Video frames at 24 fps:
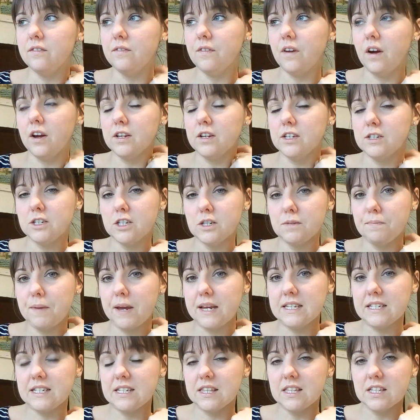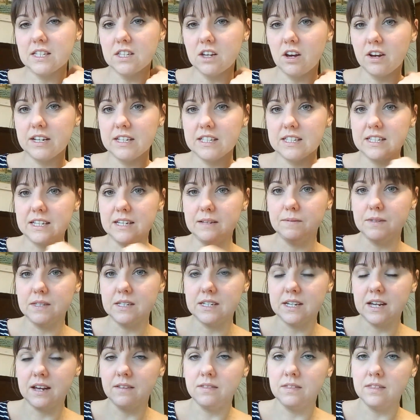I just basted the side seams
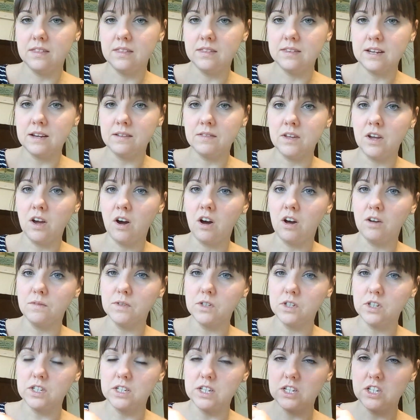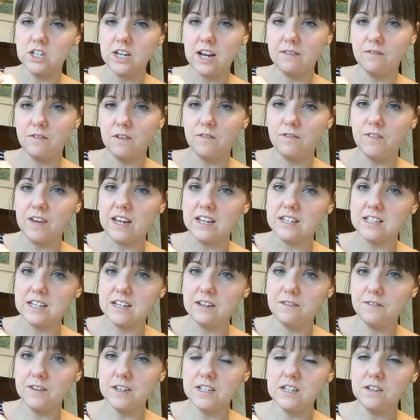and down the arms just to check for fit,
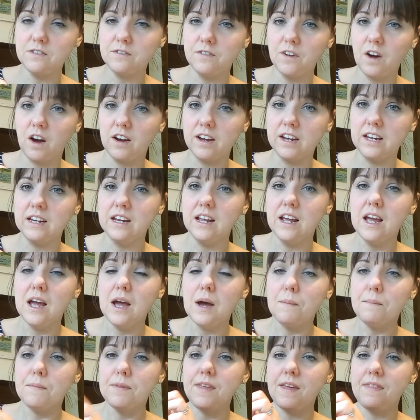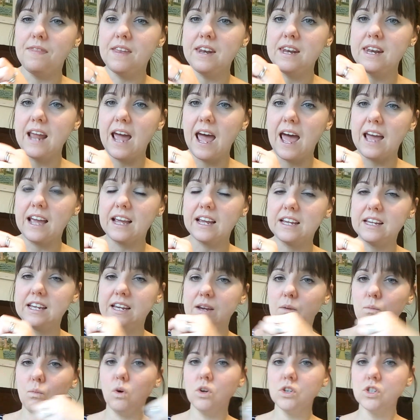and it fitted fine. But then the neck,
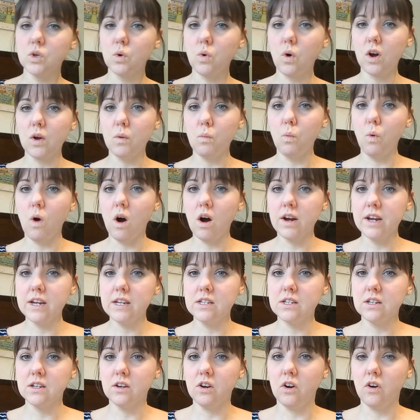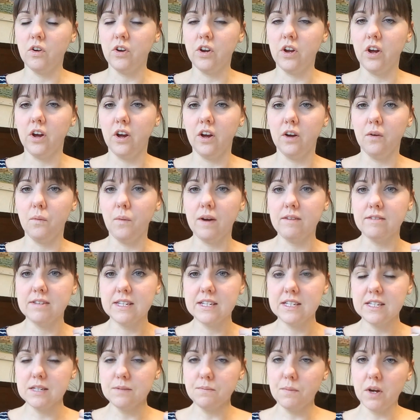it was quite wide on her, whereas
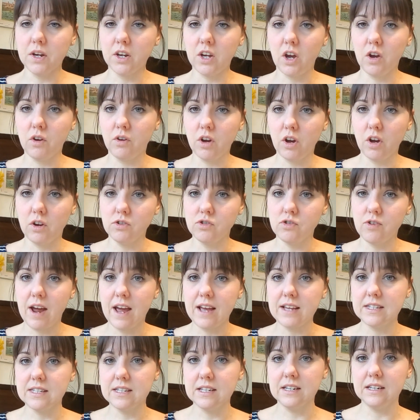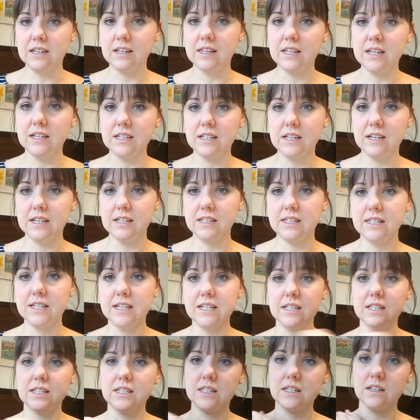this is my Coco dress, and it
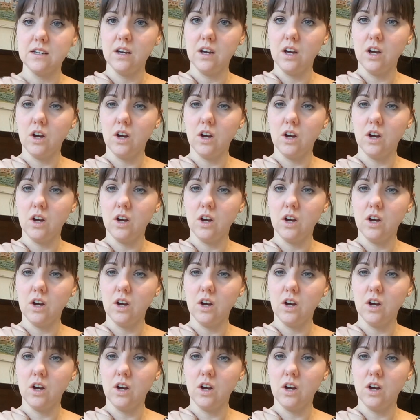sits,